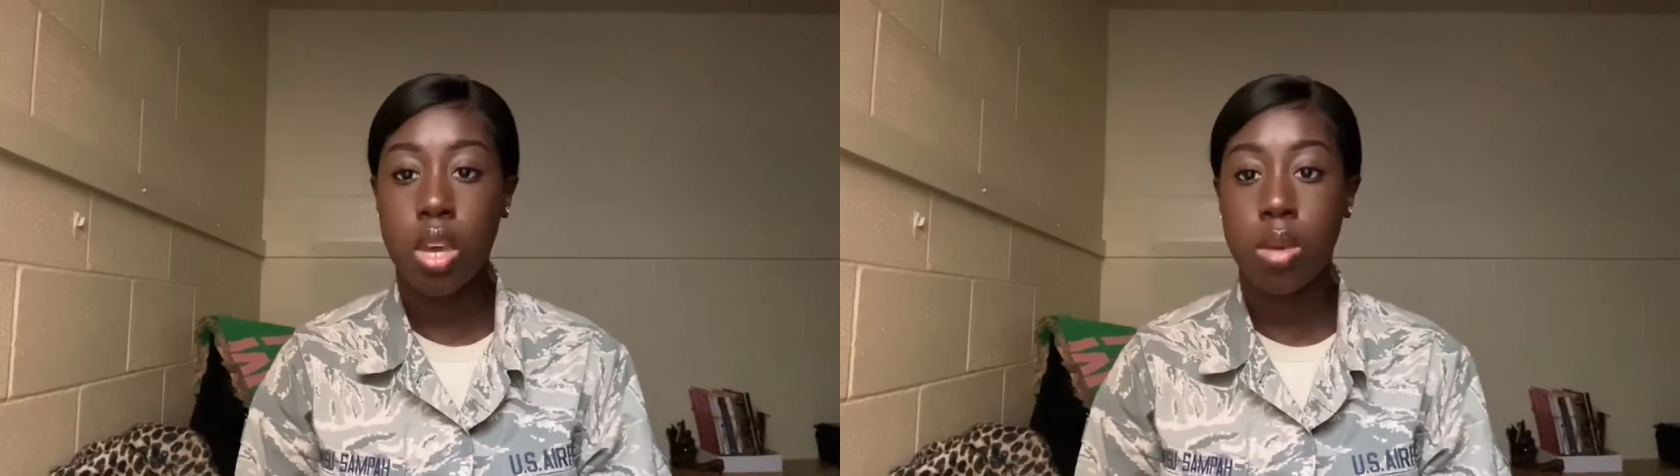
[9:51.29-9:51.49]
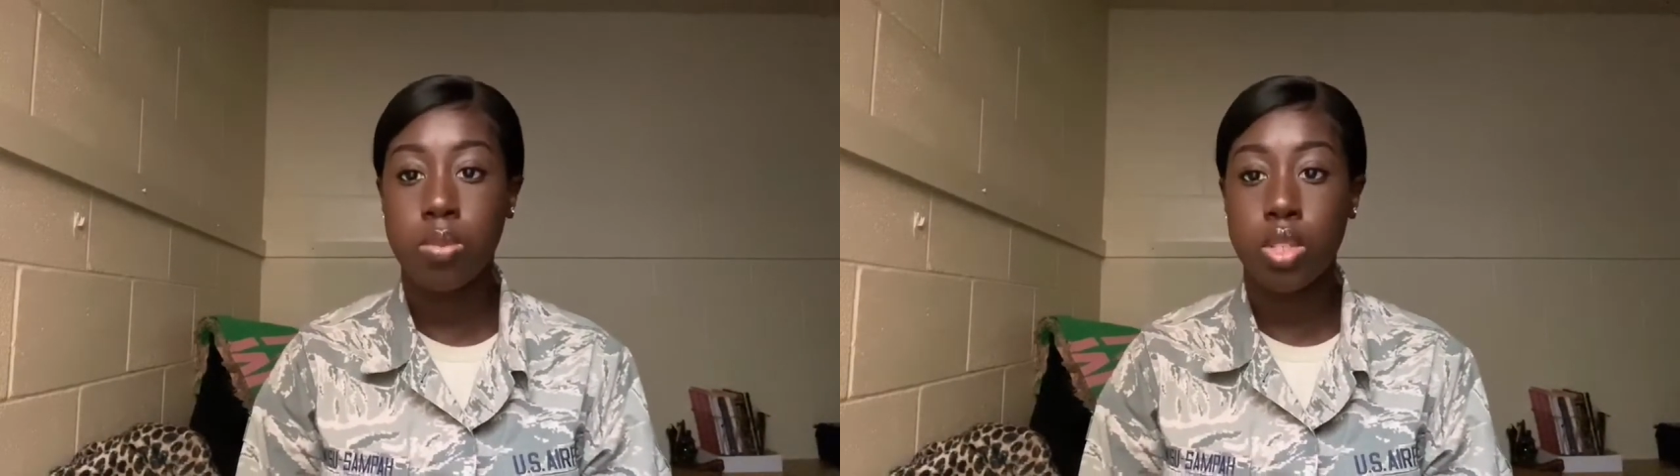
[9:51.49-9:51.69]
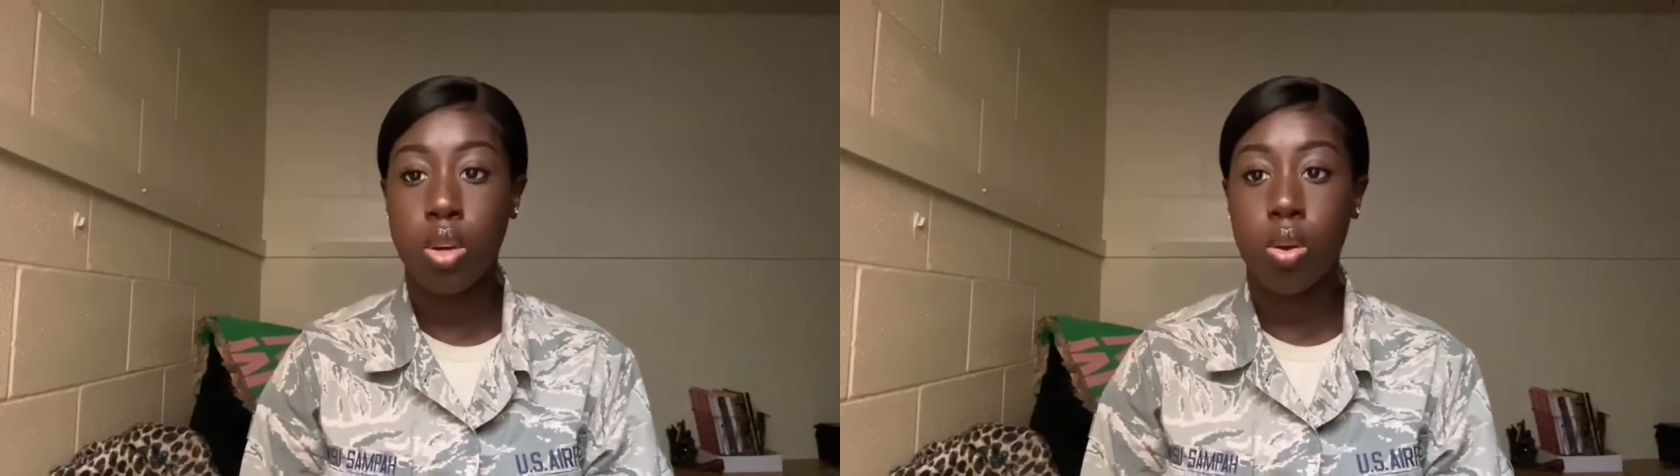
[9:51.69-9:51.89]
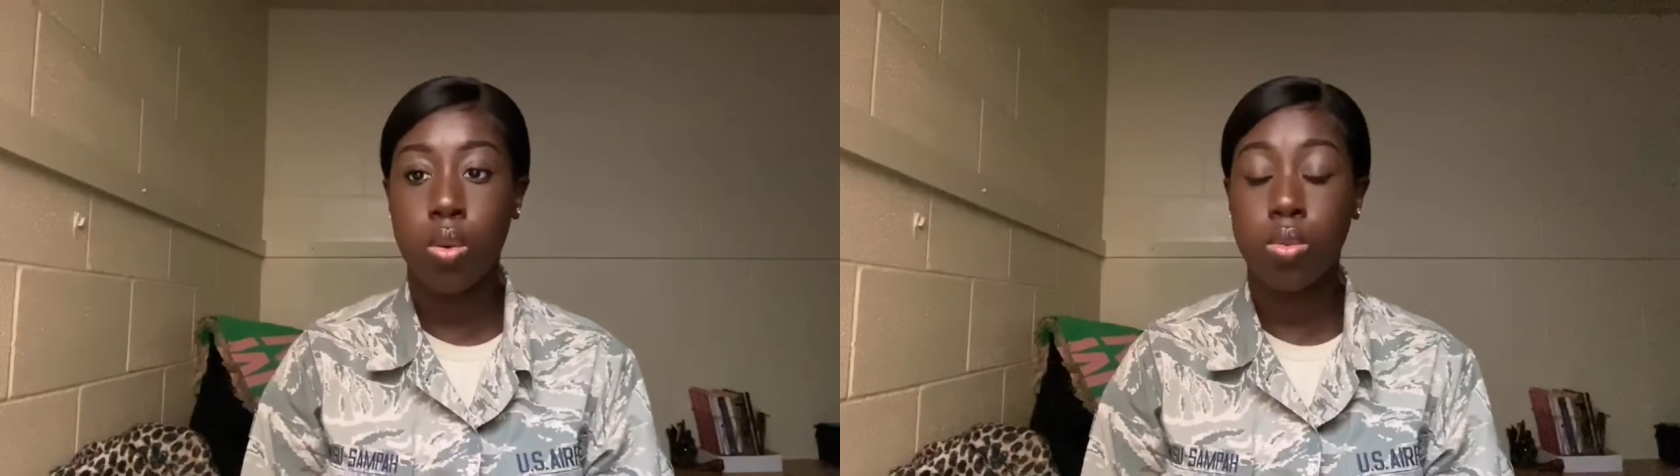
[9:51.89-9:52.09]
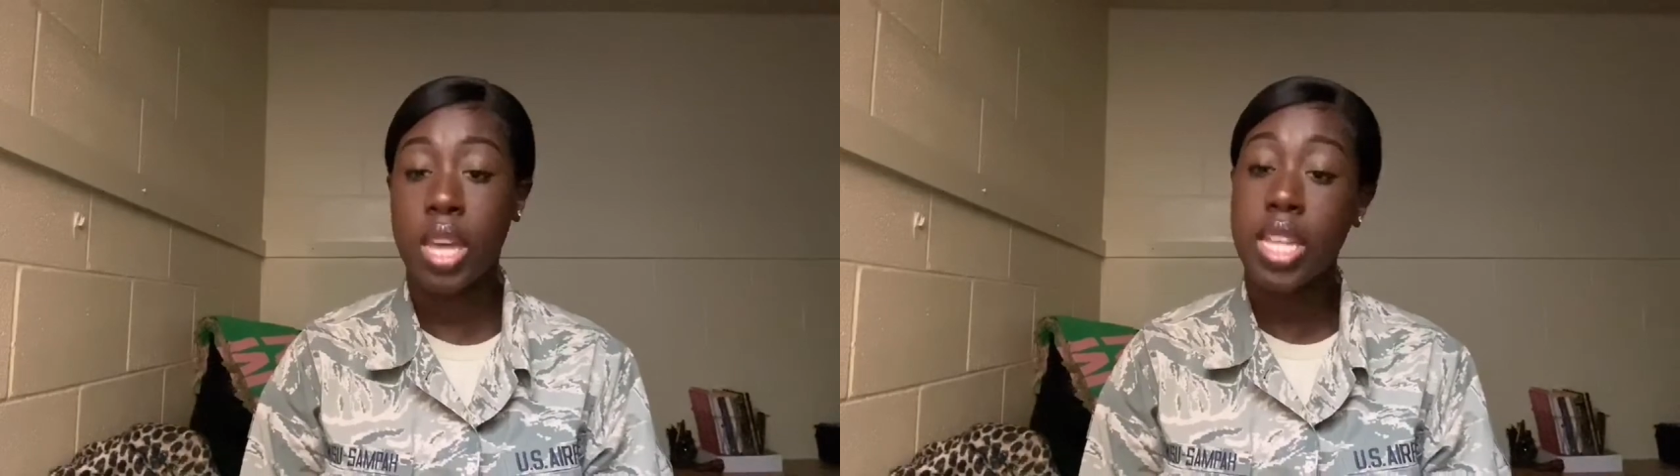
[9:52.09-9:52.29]
Um,
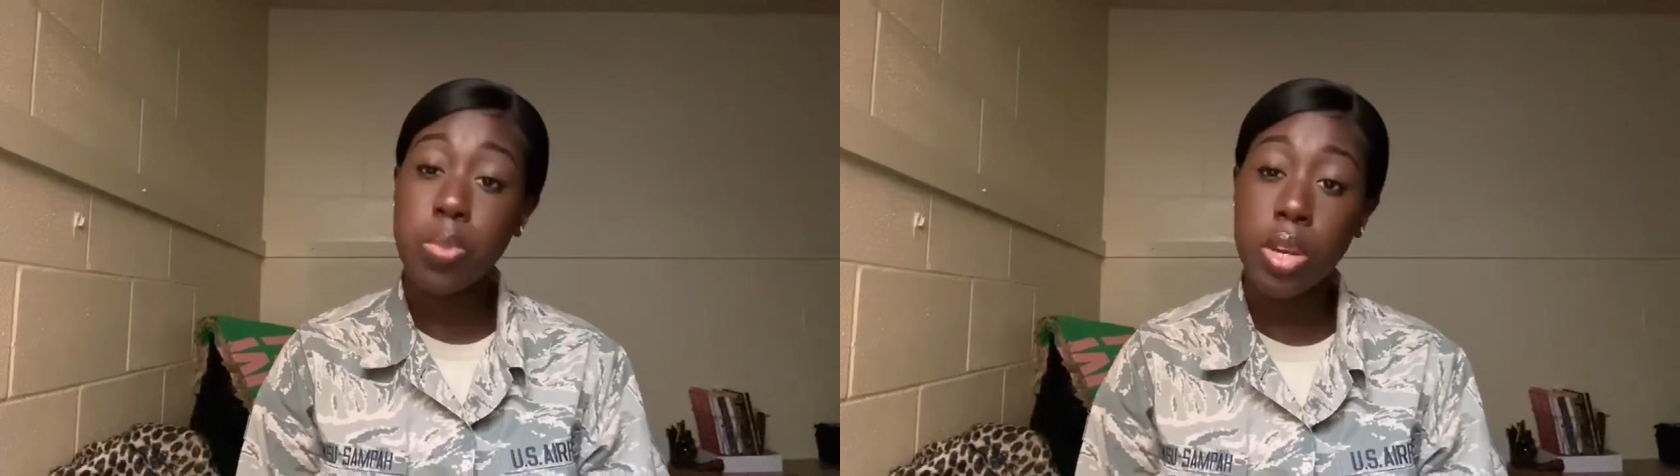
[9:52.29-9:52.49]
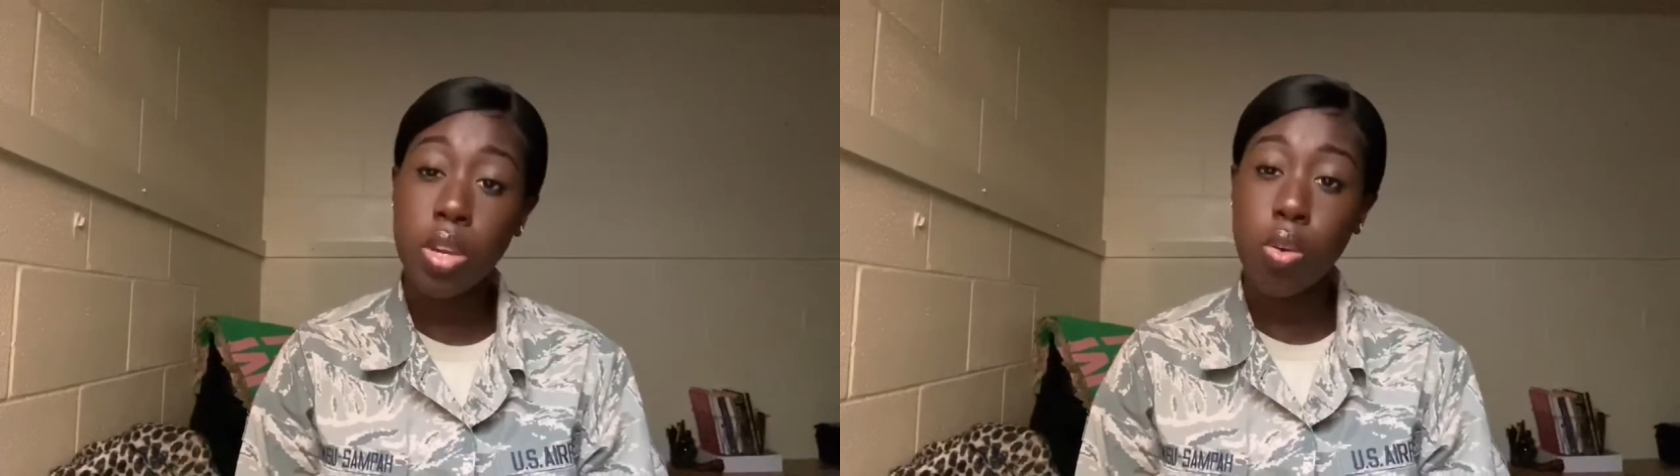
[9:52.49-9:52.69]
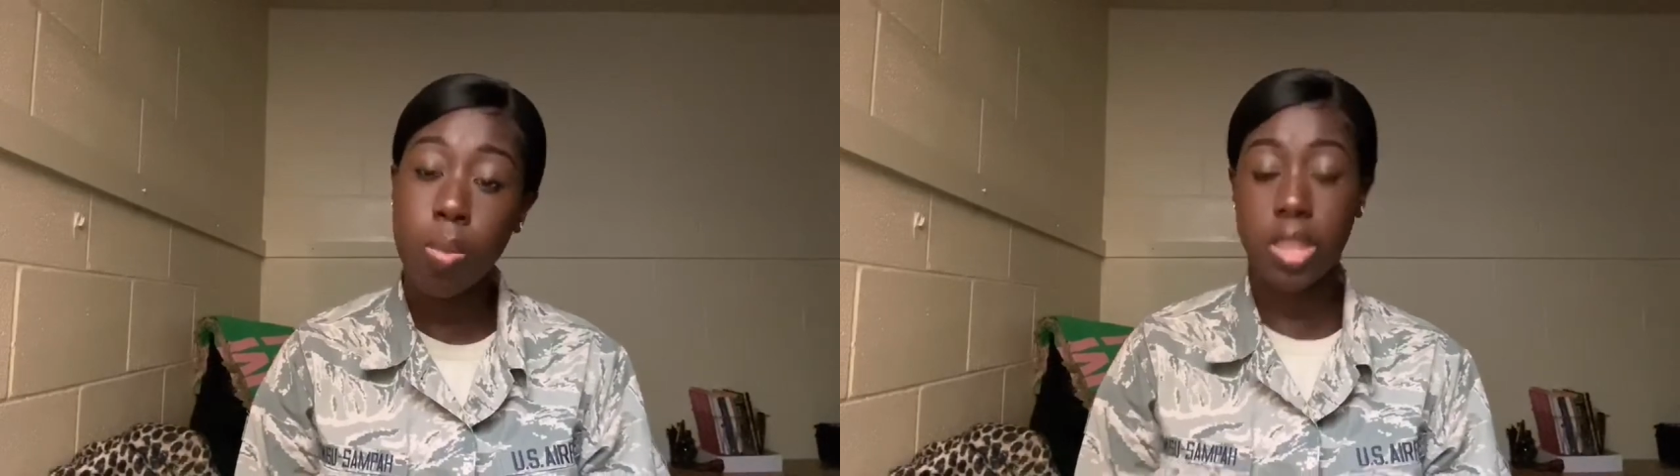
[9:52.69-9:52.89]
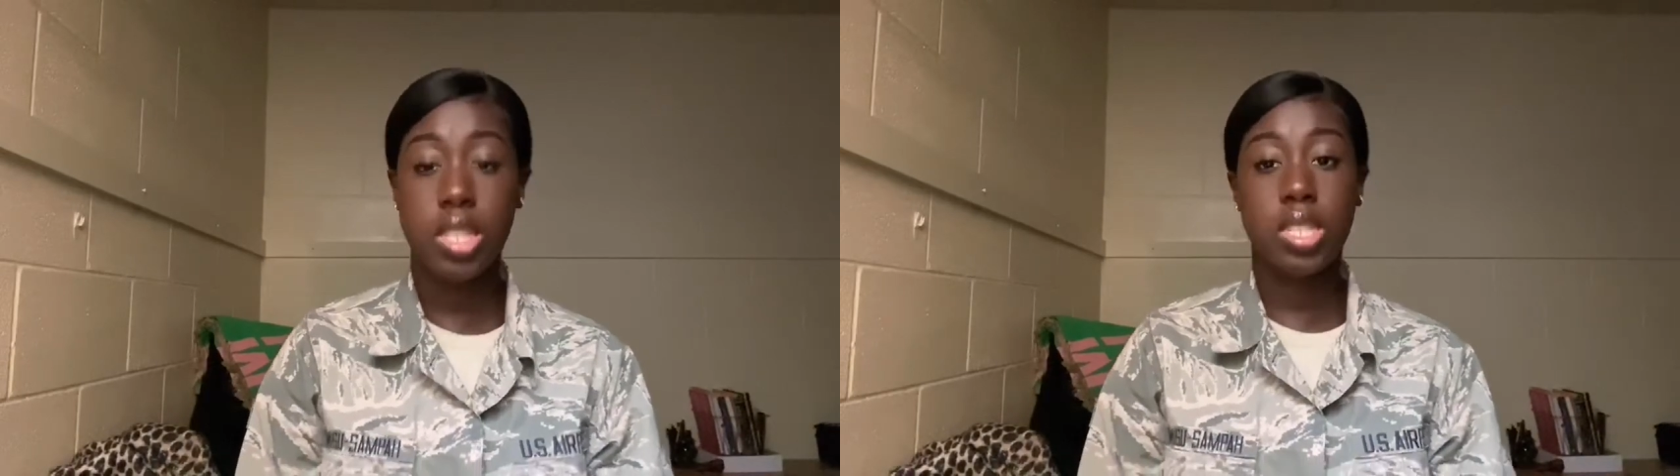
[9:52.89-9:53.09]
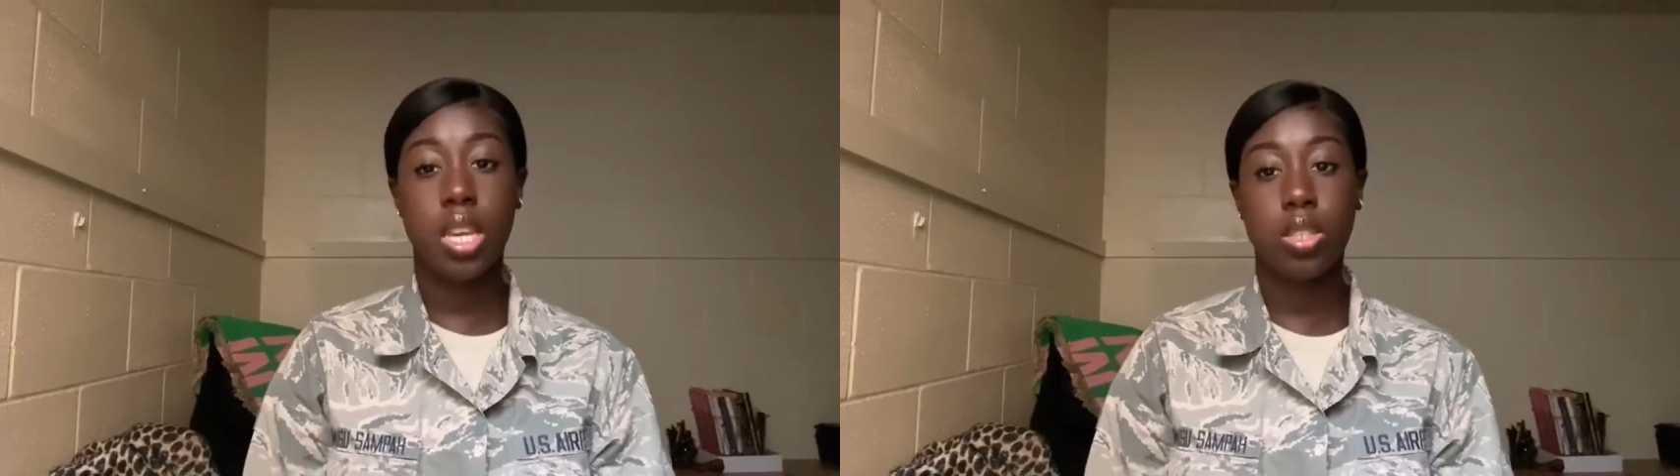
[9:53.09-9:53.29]
so that's pretty cool about
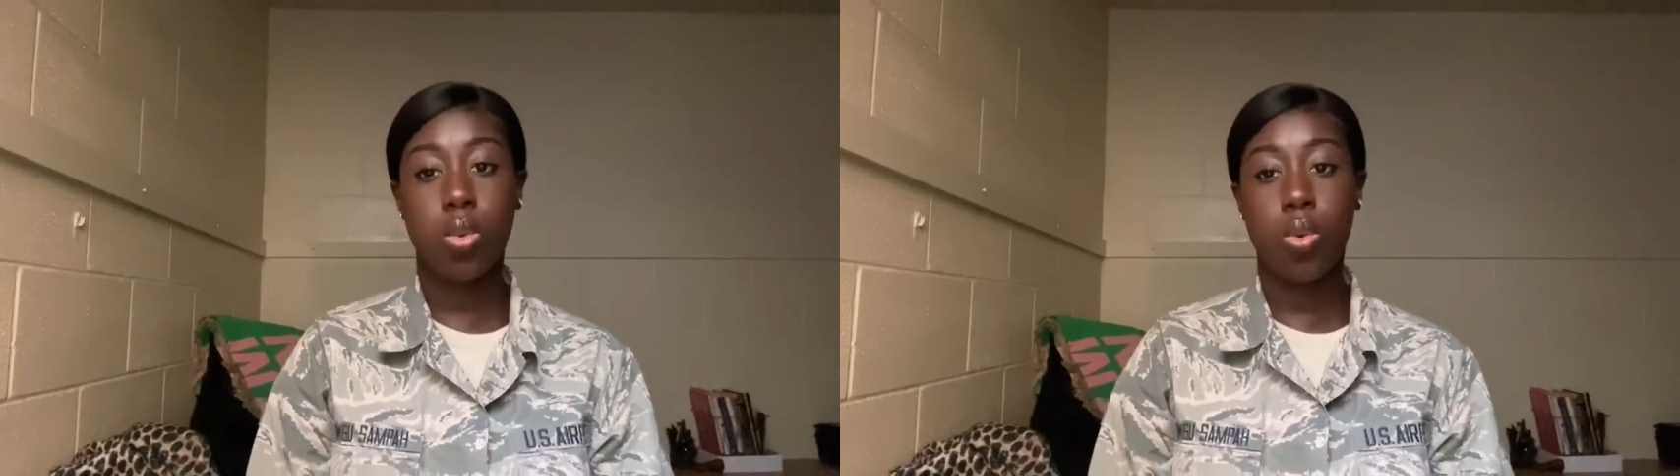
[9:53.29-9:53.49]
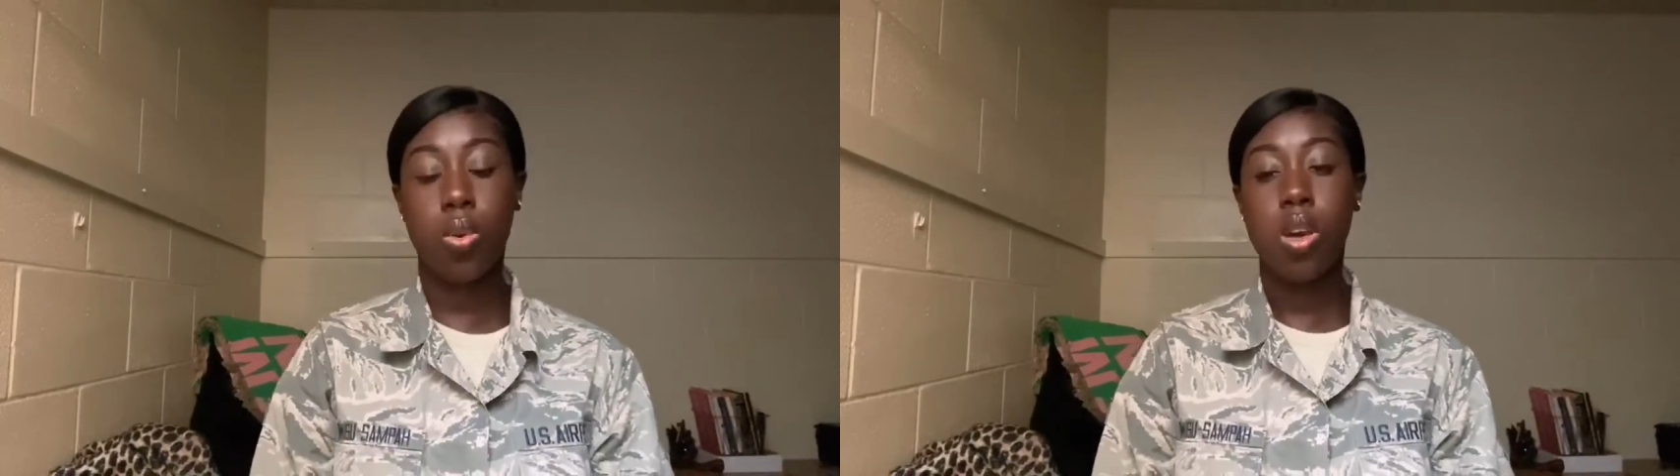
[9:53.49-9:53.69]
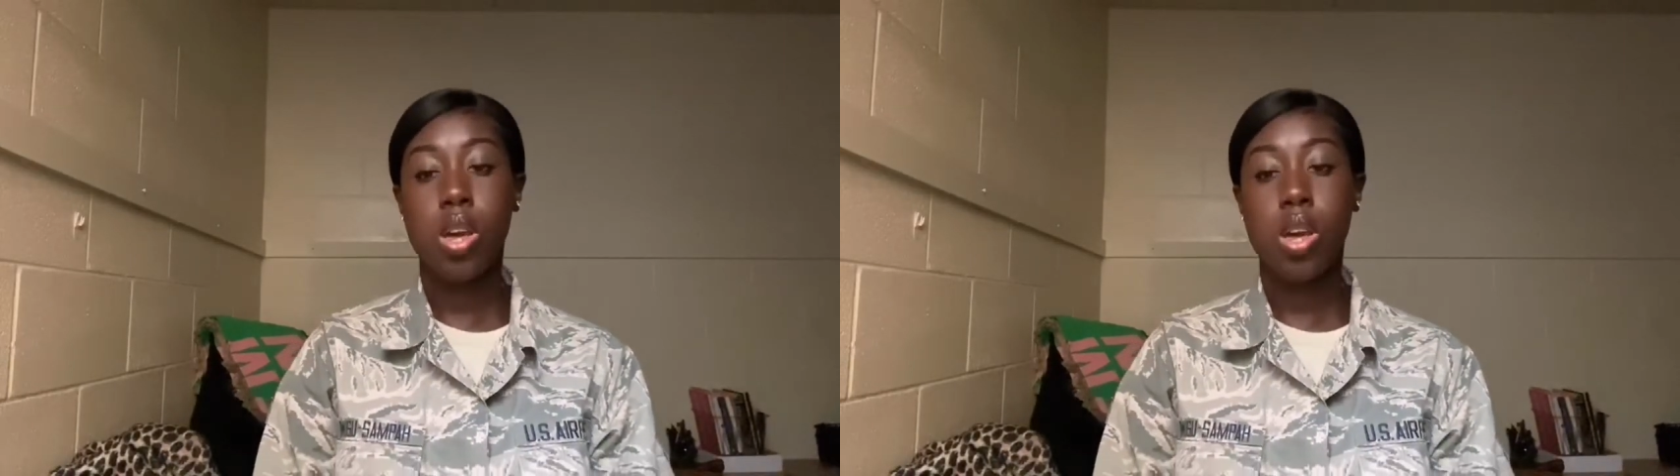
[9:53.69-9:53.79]
this tech school.